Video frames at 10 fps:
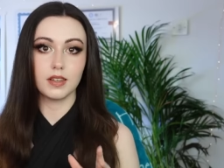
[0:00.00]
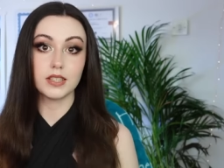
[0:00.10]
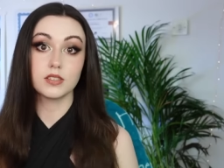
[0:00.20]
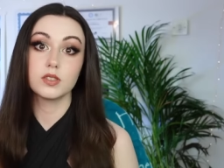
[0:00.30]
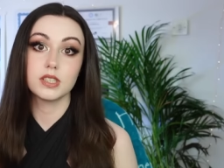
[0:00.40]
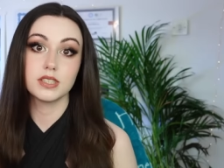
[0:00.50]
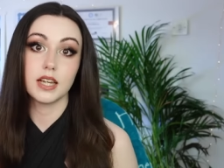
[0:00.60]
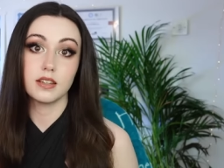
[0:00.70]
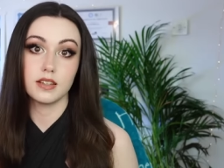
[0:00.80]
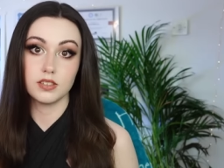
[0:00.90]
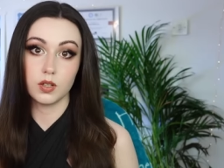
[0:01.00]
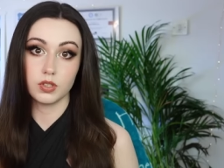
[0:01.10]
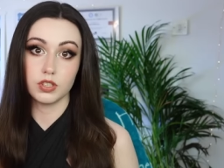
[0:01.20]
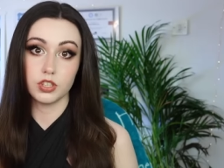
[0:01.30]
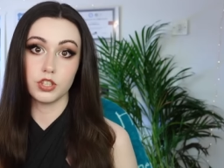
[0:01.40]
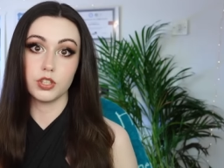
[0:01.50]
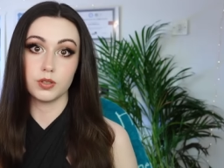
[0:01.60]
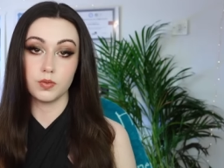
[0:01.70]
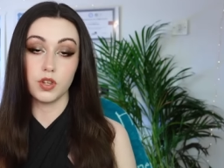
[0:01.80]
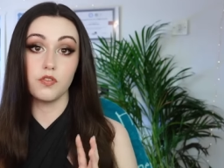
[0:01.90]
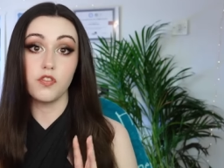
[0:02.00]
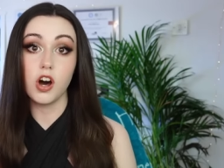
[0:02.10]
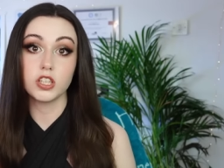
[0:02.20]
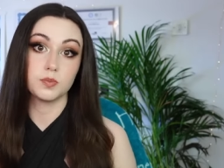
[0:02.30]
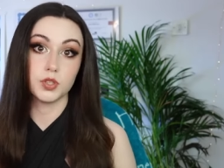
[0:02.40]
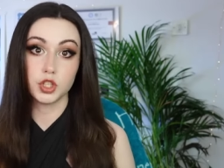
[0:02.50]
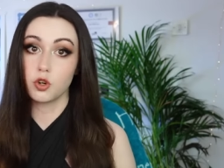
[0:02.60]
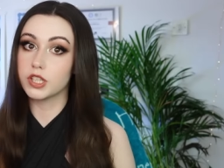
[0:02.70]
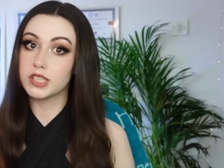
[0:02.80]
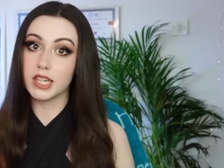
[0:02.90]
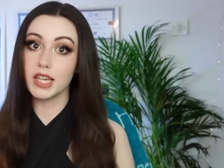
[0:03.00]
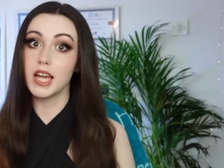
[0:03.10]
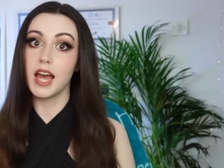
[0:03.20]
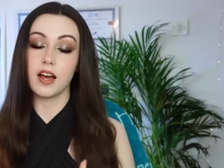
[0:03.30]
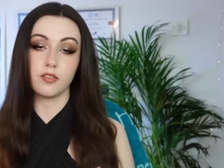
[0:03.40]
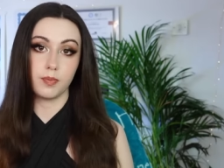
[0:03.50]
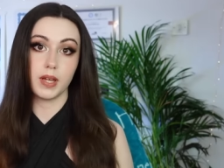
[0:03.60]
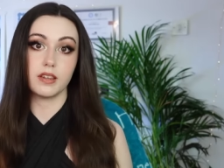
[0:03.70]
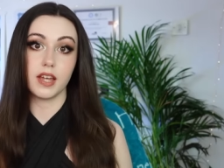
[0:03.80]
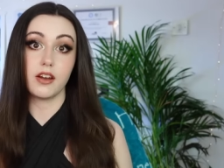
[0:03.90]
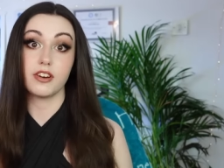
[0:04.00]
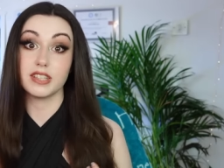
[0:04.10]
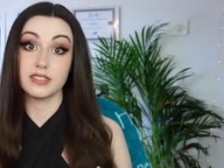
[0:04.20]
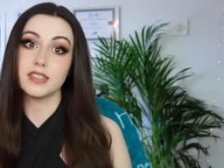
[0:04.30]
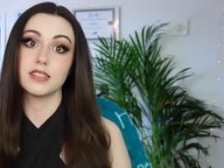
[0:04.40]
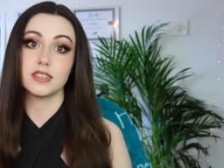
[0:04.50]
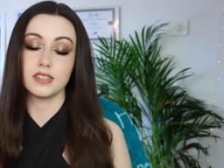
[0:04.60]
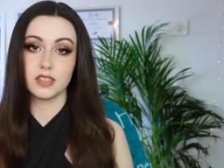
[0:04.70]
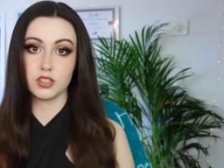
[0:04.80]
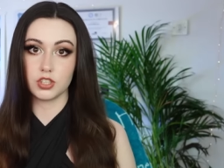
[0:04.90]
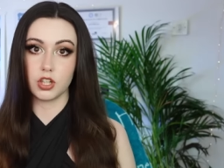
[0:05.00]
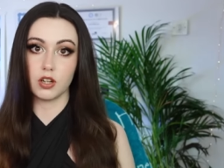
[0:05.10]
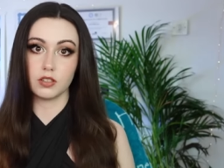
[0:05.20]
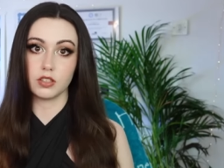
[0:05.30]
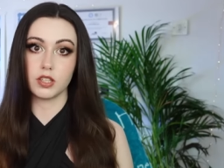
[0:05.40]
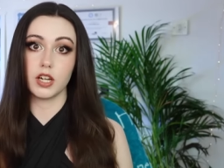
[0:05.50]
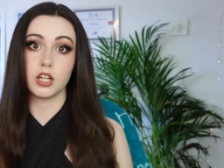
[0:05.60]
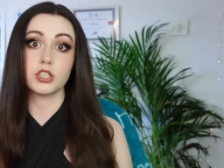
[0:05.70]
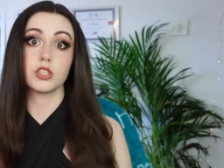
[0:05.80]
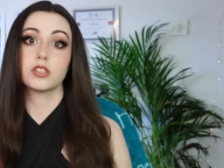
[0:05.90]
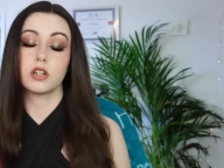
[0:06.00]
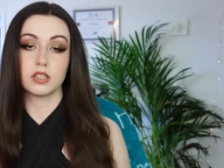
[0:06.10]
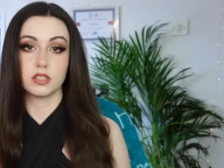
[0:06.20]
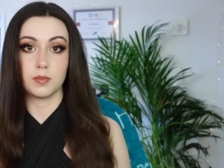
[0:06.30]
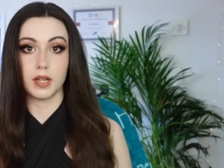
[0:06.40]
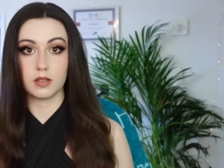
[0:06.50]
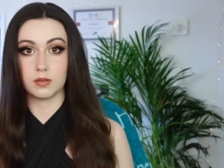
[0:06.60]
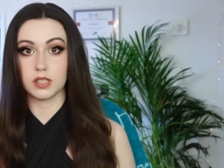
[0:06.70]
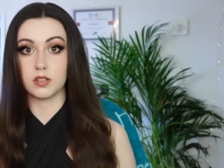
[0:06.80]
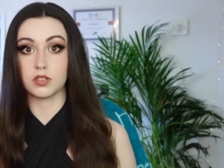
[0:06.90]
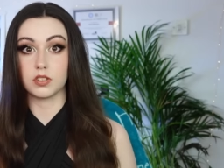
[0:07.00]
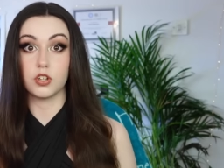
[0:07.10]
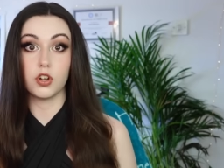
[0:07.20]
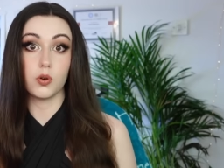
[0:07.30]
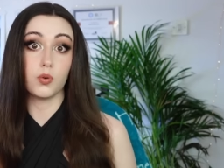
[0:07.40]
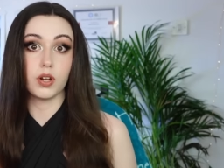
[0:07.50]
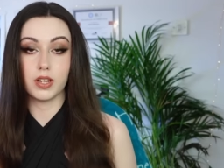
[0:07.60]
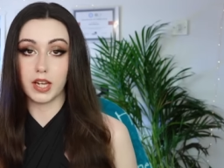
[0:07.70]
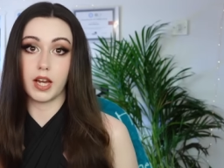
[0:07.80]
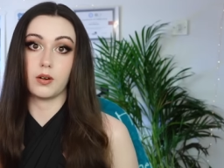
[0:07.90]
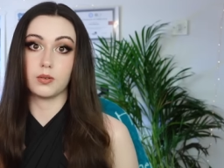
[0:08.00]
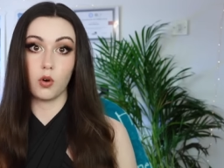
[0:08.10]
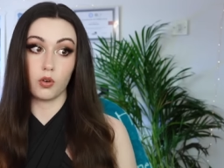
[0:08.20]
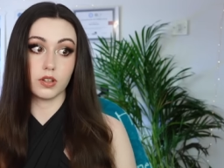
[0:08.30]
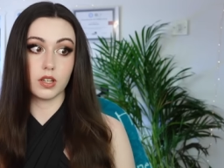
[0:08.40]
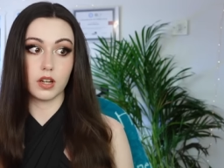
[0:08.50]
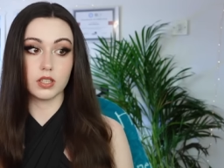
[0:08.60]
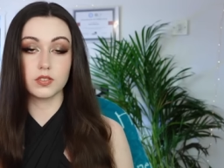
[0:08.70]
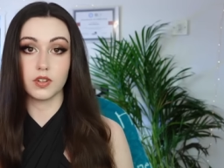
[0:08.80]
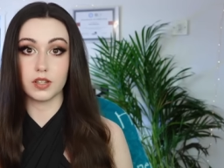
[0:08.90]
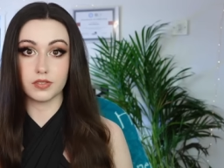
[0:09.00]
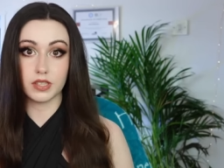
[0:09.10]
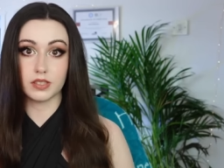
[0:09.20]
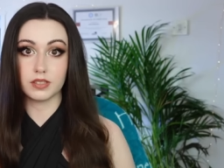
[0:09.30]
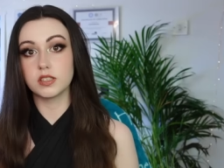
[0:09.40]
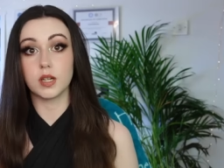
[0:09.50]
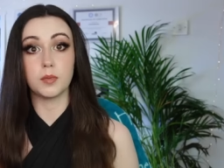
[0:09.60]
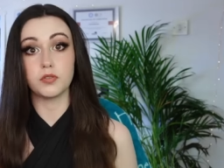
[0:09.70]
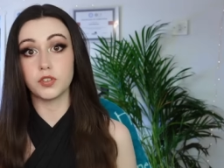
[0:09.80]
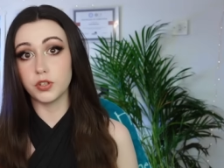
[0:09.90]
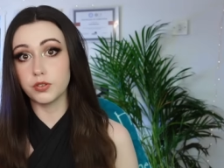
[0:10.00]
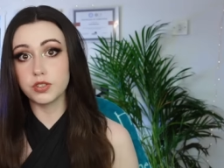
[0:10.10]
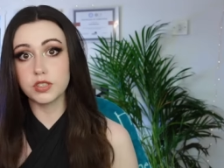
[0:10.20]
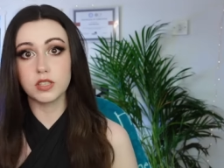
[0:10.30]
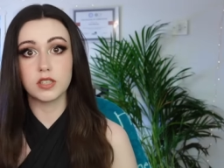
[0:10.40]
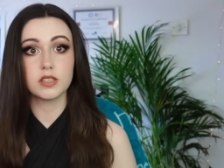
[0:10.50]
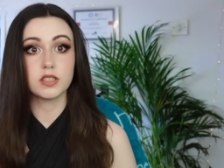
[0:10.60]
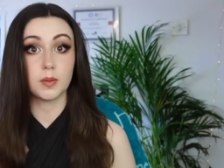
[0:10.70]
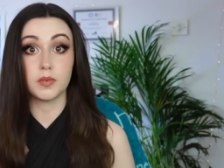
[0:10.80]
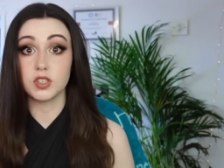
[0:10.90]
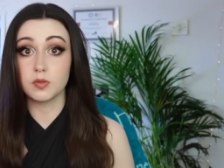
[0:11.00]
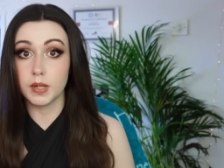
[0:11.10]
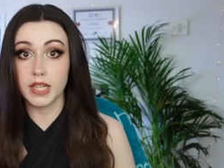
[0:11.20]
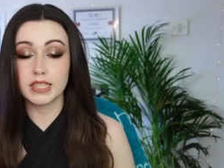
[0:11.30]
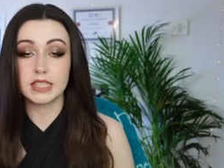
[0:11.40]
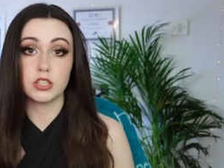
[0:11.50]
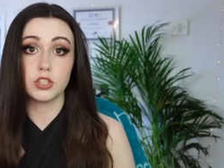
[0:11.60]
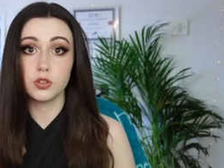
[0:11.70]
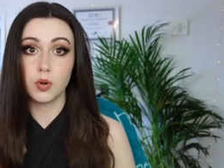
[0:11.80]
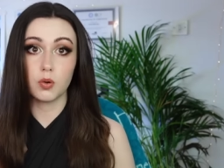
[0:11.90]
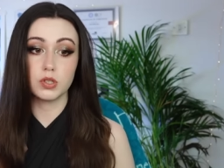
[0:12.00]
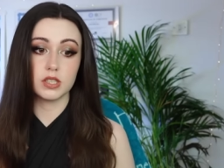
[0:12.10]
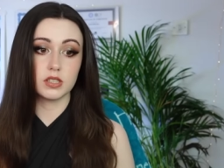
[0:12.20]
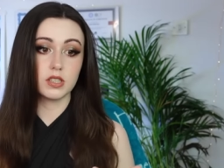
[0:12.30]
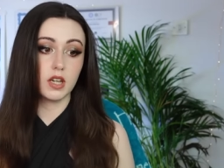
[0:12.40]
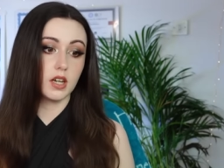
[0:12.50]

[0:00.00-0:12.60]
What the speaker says: That's not to say that these alters are new. The vast majority have been there and existed since childhood and are just starting to make themselves known now, or in the last 5 years. Some have fused, some have split into new alters,